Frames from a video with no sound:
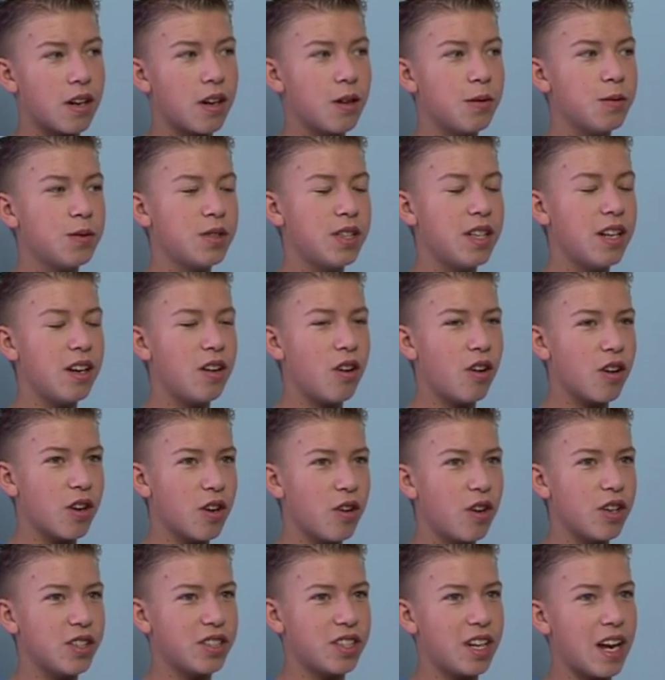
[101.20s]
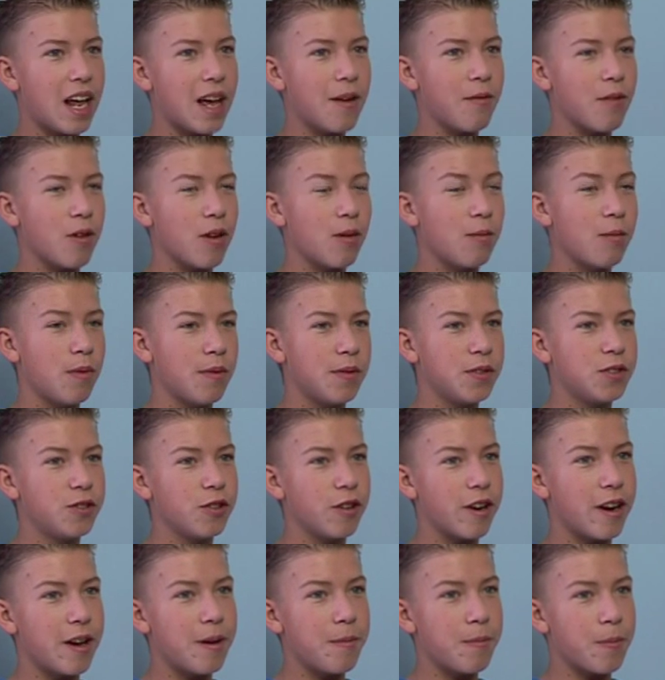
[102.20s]
I was in like an isolated room with a
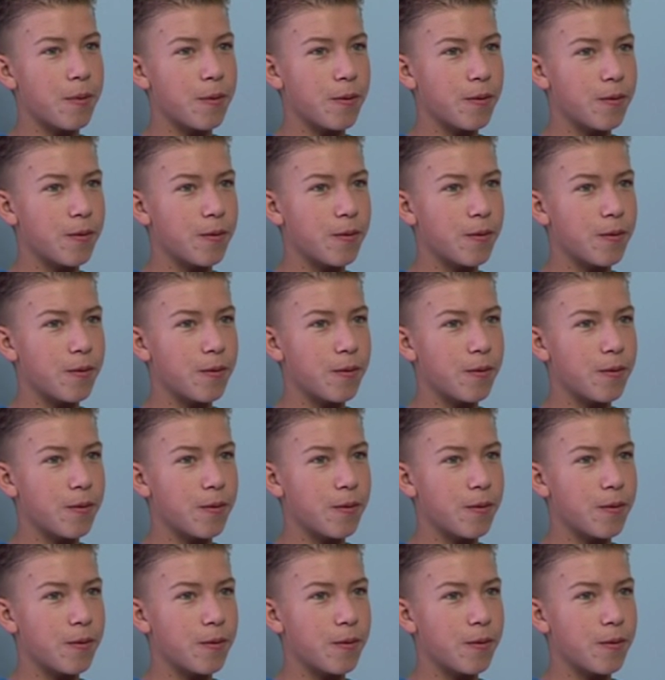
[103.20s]
drip.